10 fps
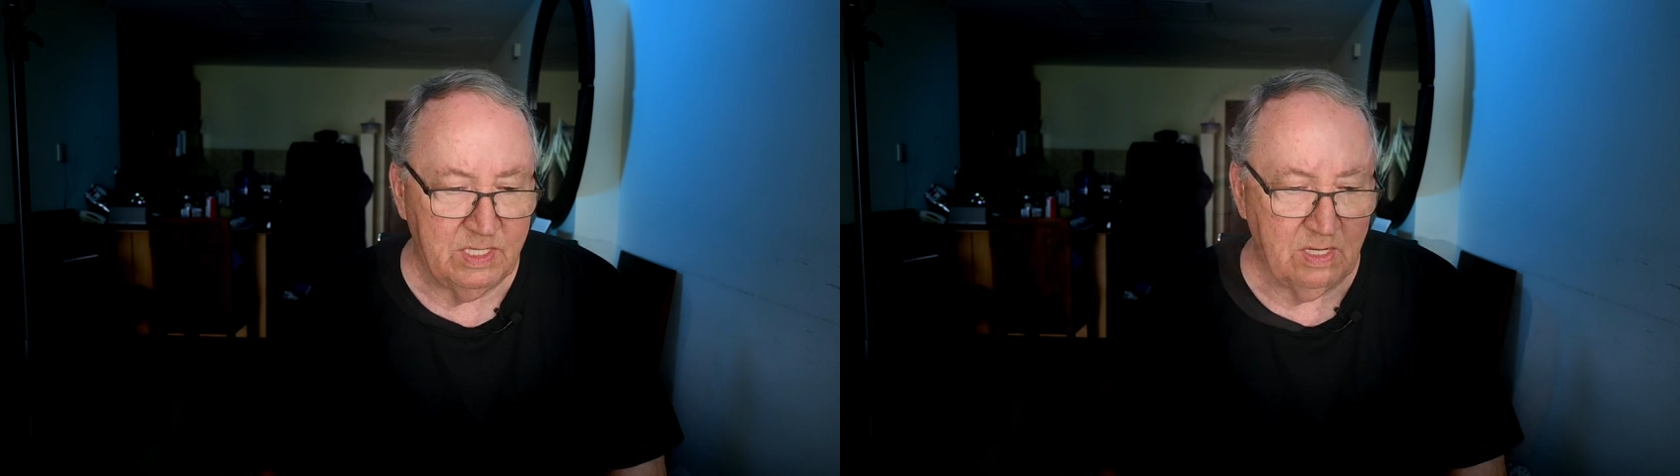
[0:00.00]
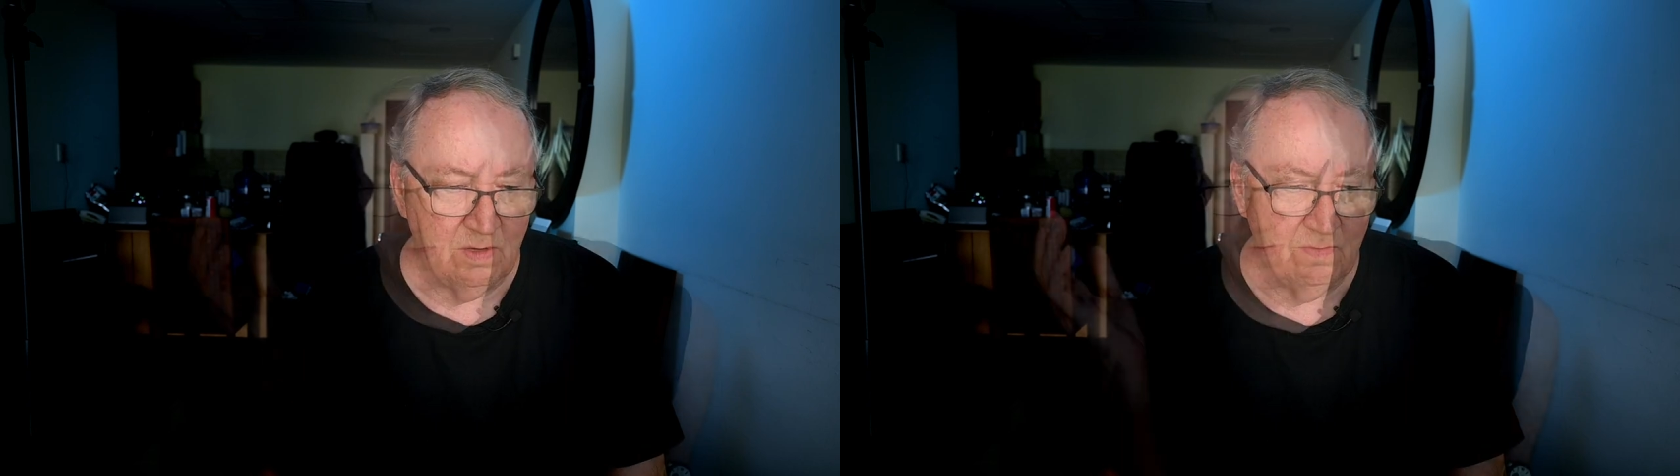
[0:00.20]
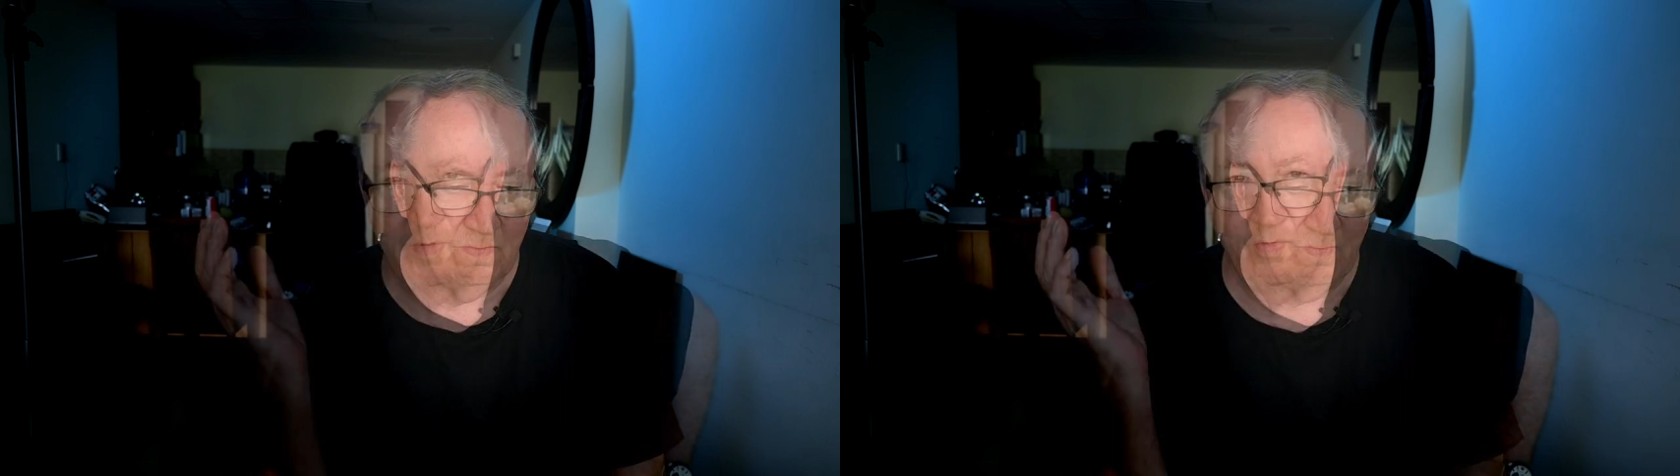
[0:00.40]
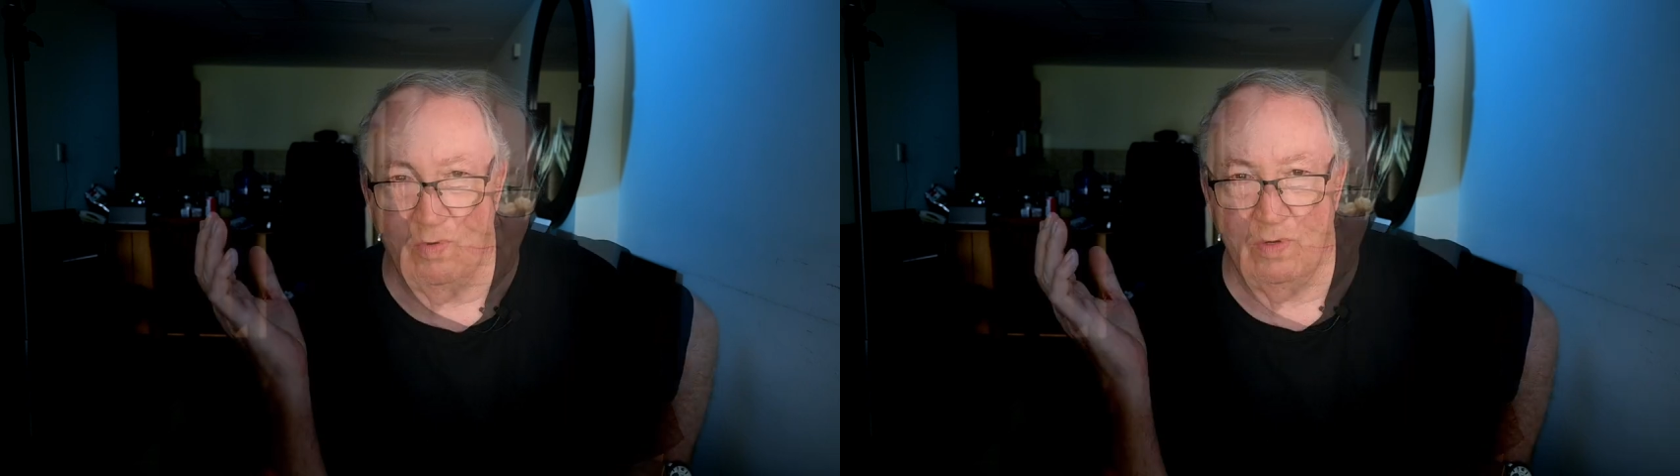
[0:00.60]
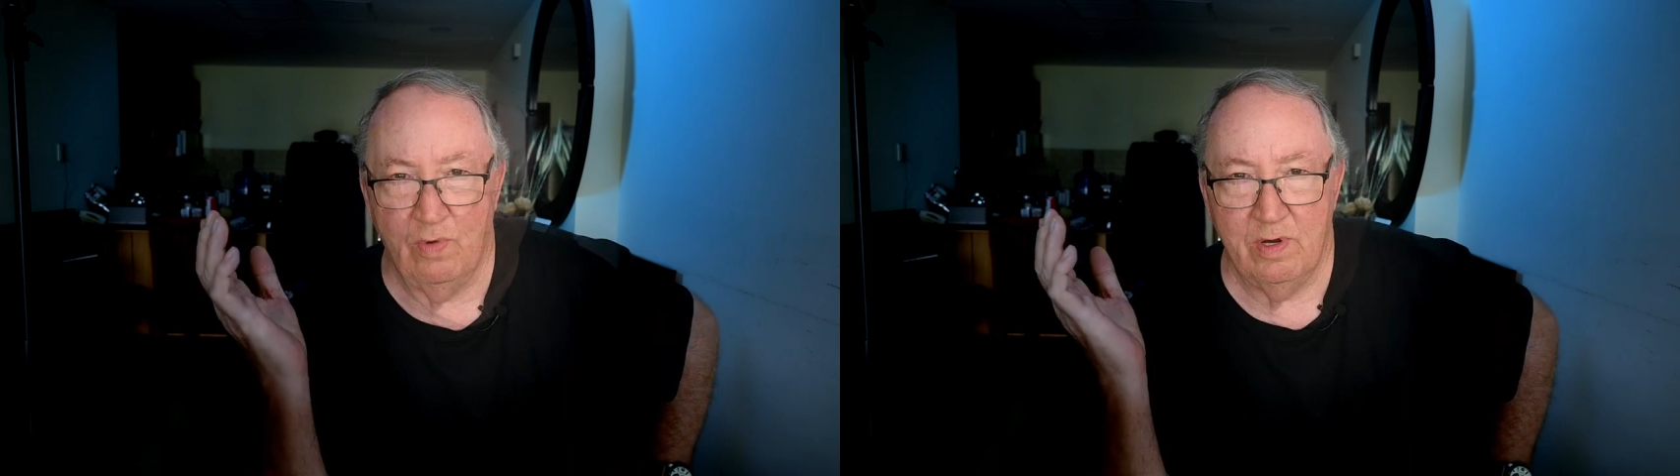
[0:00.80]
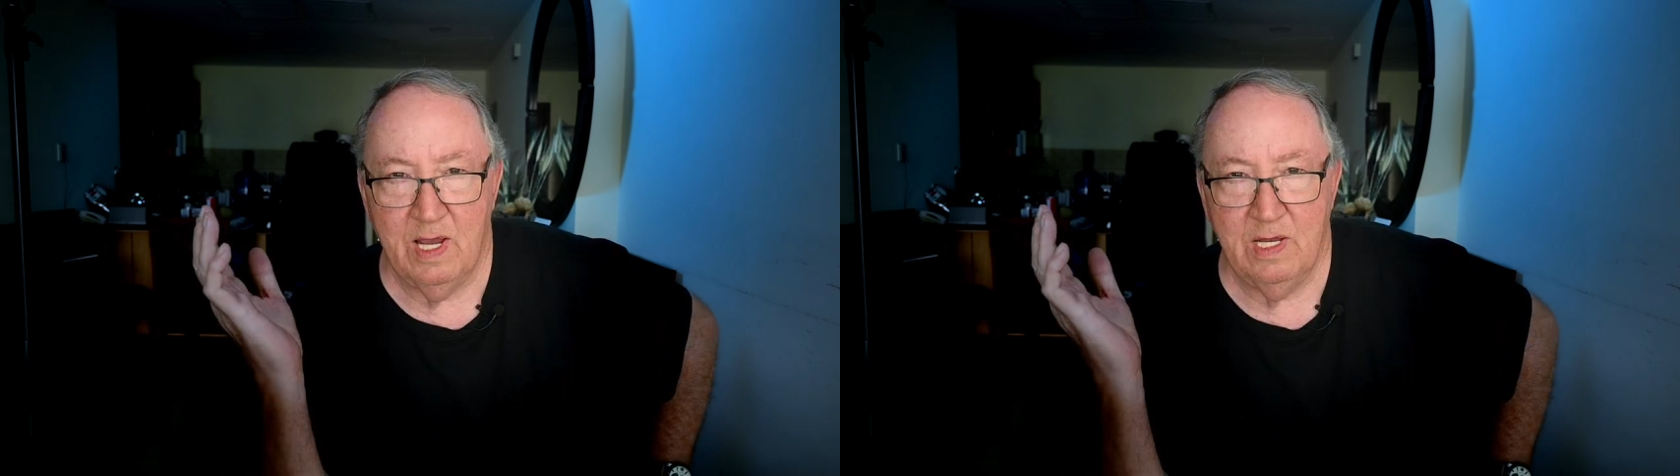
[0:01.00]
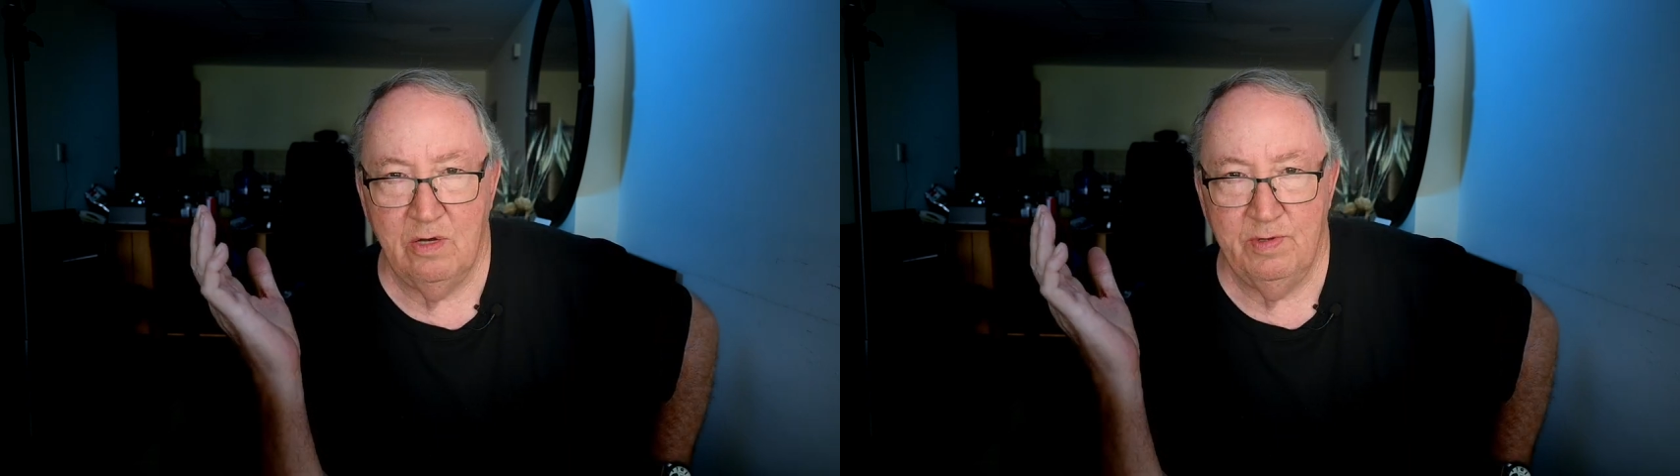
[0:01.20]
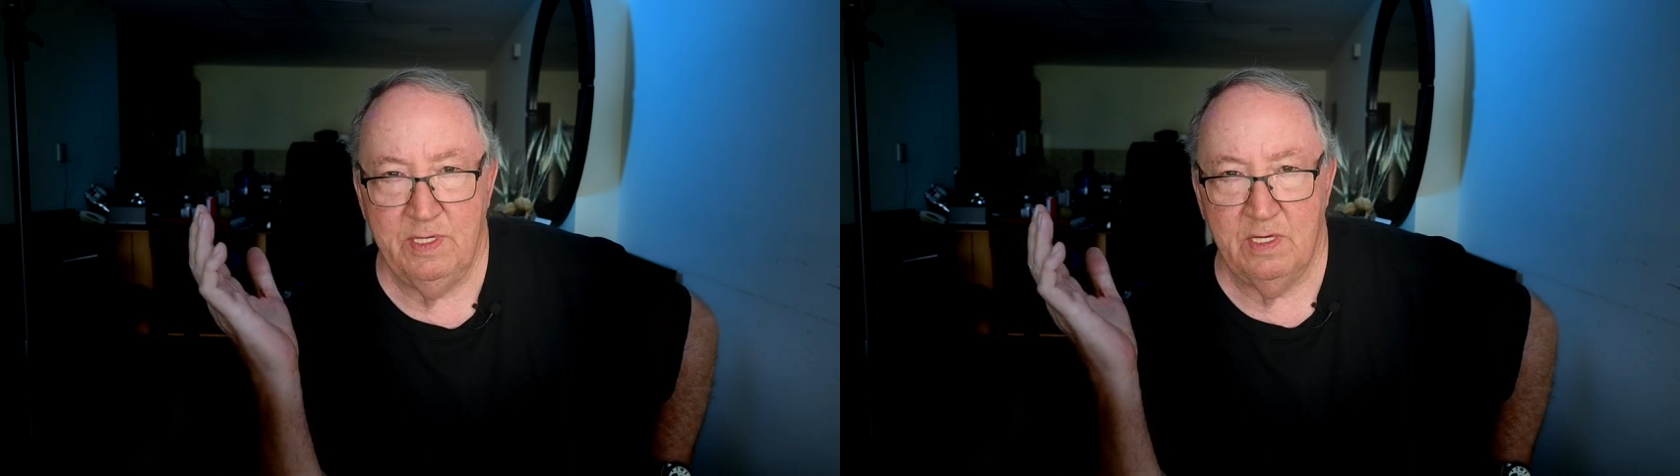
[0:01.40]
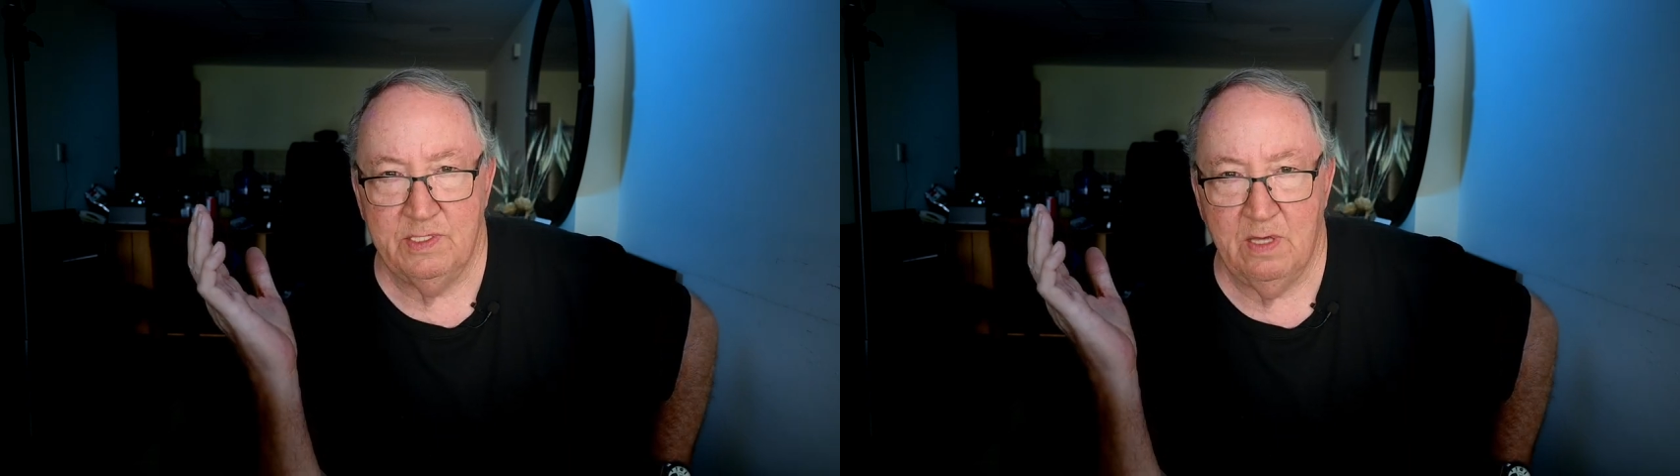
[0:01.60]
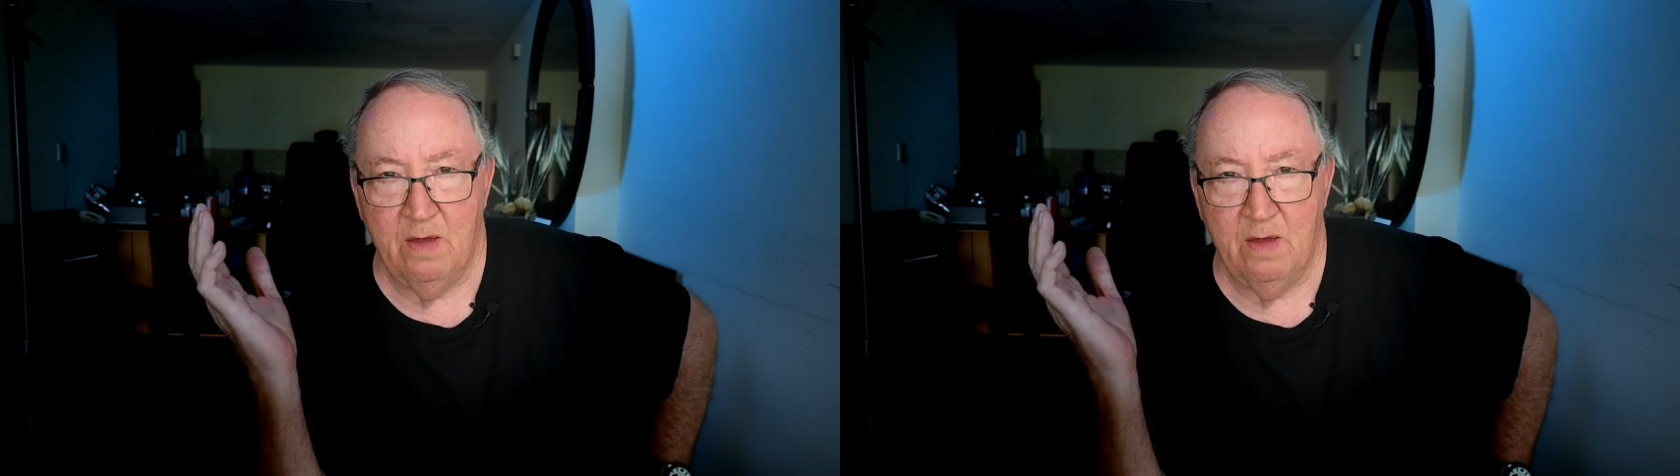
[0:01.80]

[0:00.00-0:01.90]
so where do I go with this?